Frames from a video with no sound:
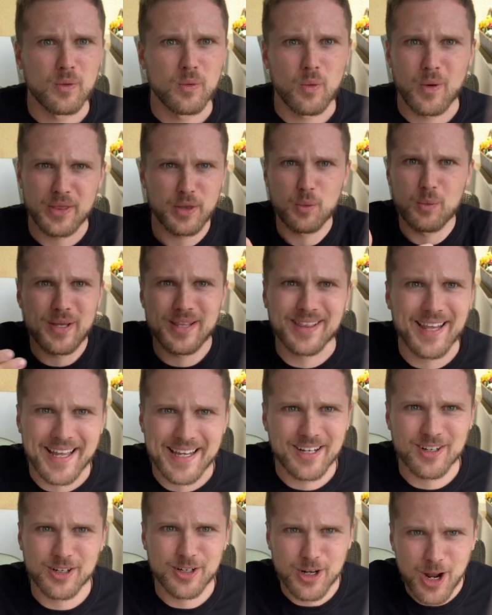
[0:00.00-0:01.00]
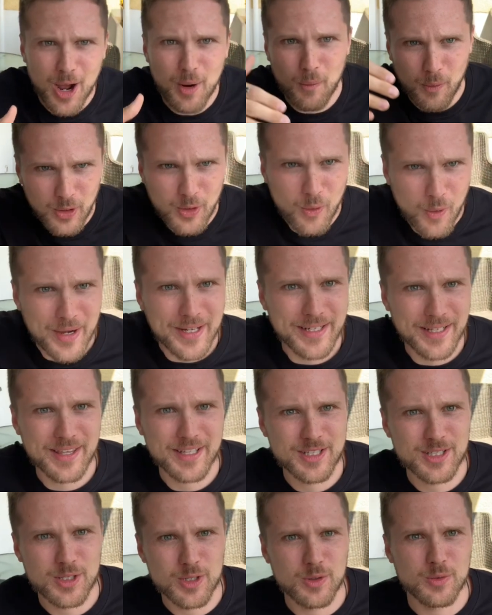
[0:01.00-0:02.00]
Whether we like it or not, we're going to
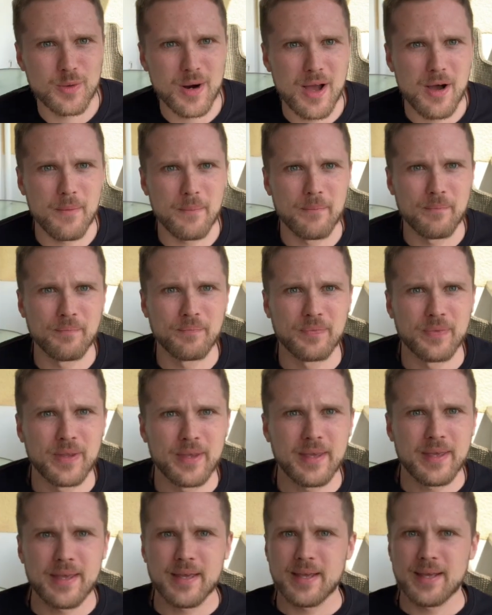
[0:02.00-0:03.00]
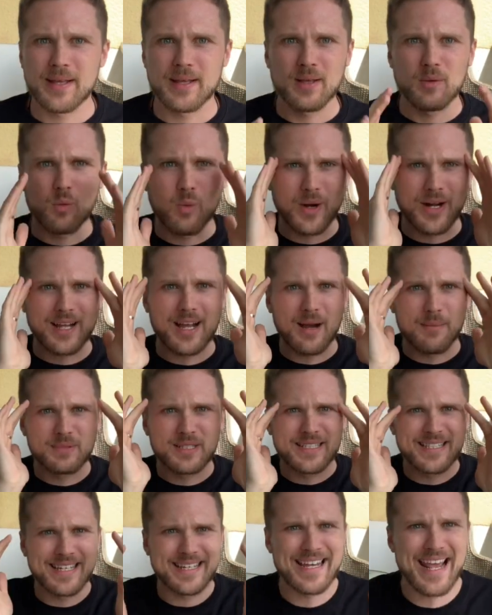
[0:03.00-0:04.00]
this new realm when it
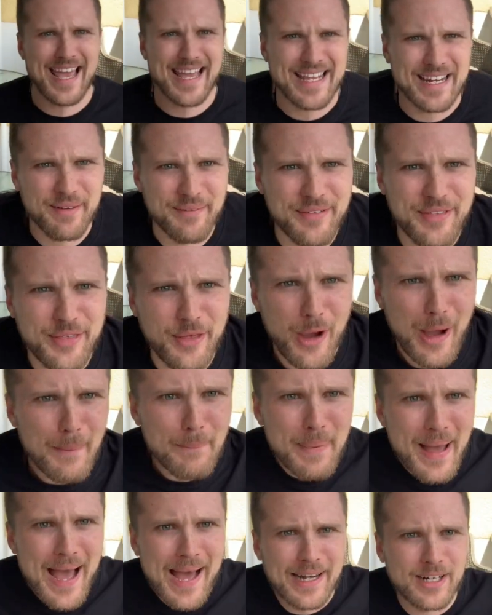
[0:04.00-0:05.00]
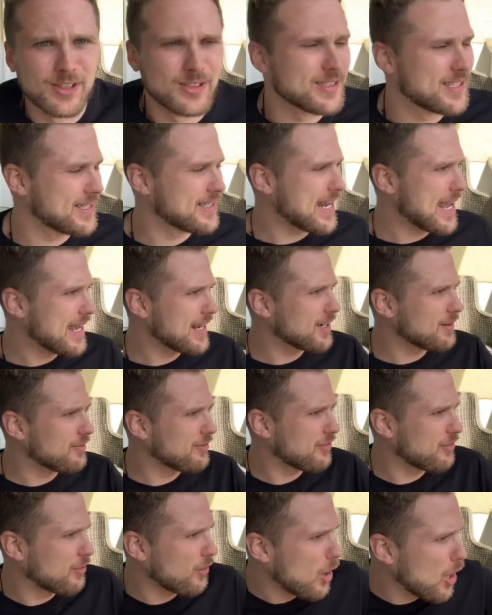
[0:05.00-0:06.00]
comes to negative thought patterns,
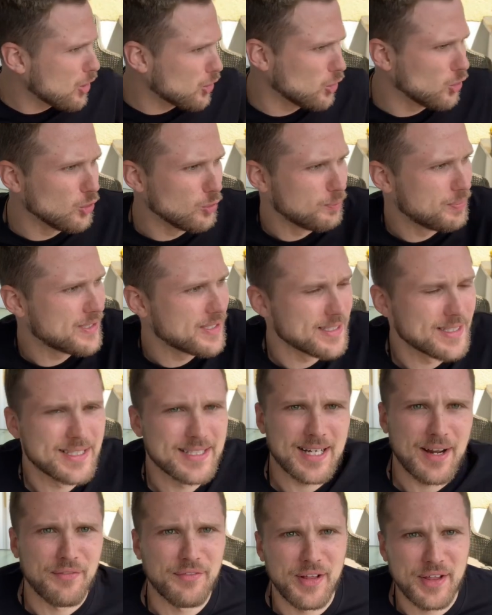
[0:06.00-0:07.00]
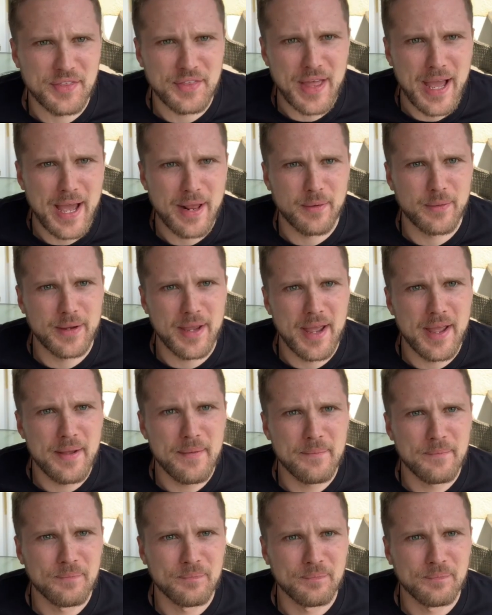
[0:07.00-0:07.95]
negative thought loops, and stuff like that, okay?